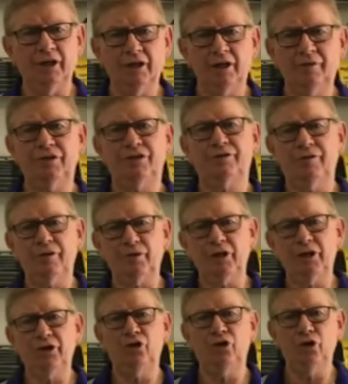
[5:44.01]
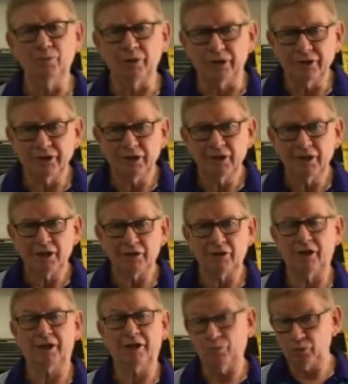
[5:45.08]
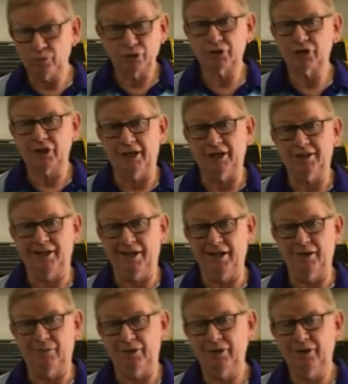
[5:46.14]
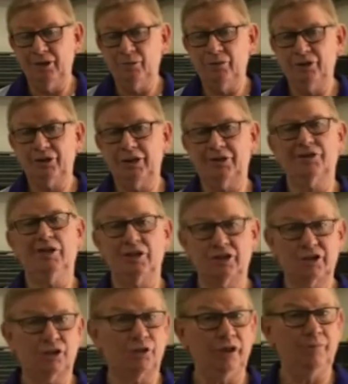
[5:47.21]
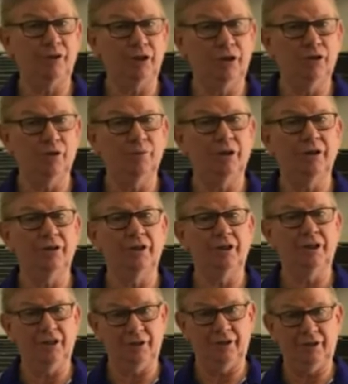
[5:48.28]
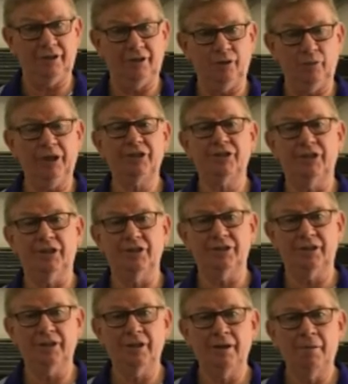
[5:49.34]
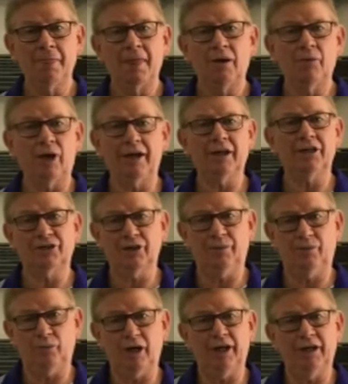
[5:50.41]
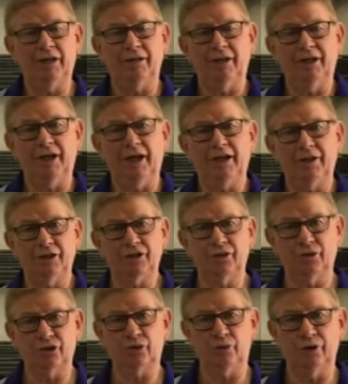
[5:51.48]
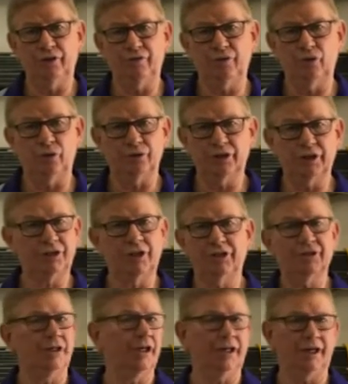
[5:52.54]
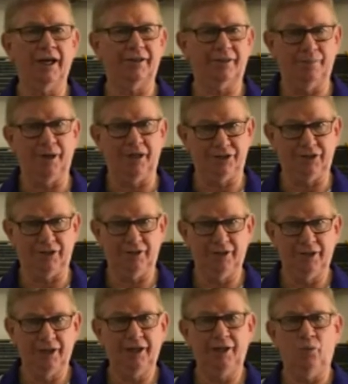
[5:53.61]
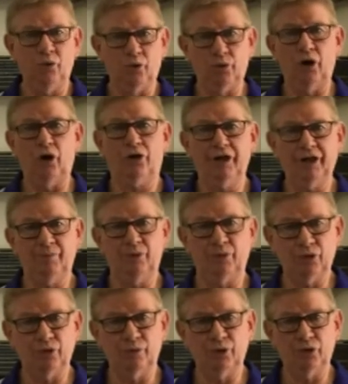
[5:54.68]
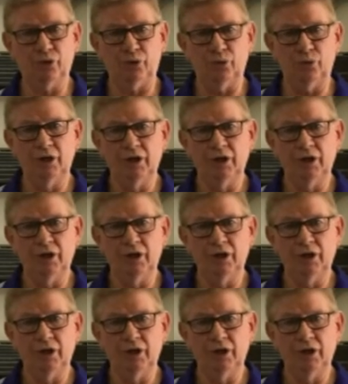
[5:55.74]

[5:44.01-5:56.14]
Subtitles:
If it's very humid, like, and we'll just take Darwin, which gets extremely humid in the wet season, running an air conditioner at 24 just isn't going to cut the mustard. It will not keep the room cool.